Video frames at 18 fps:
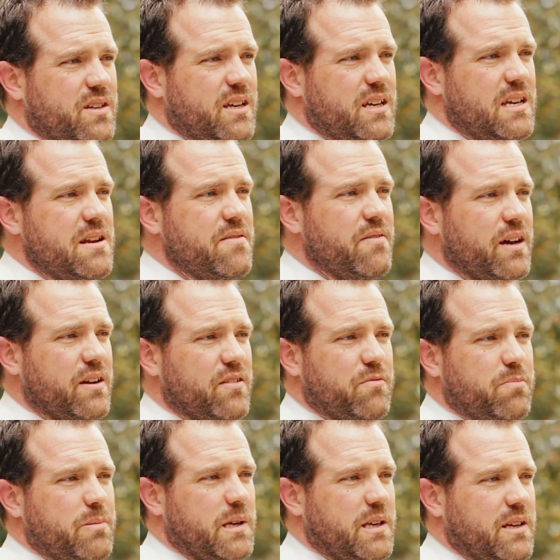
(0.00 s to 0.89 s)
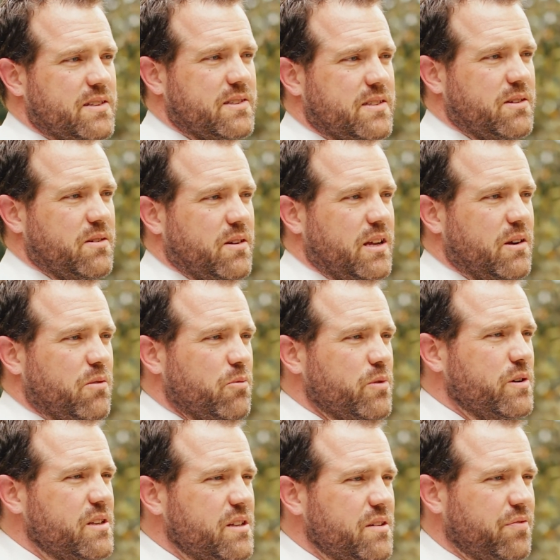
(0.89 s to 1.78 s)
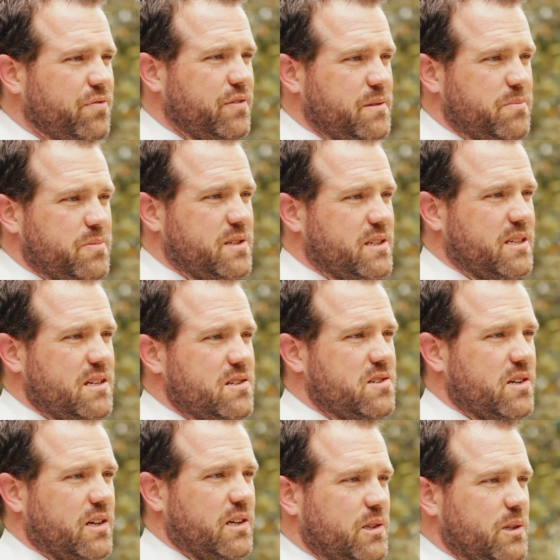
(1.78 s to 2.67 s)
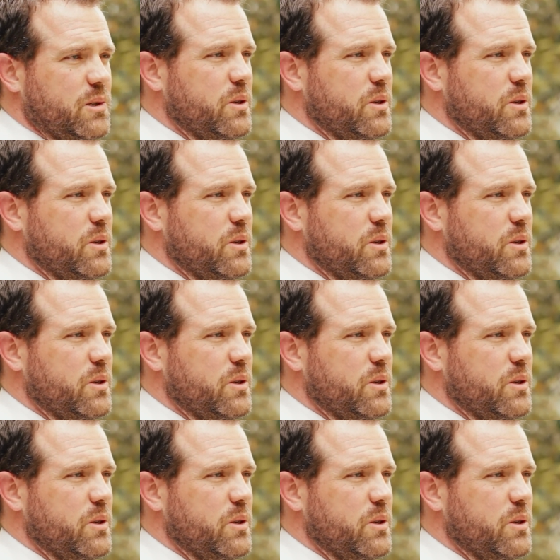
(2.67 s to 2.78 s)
innovative because it, it really flips teaching and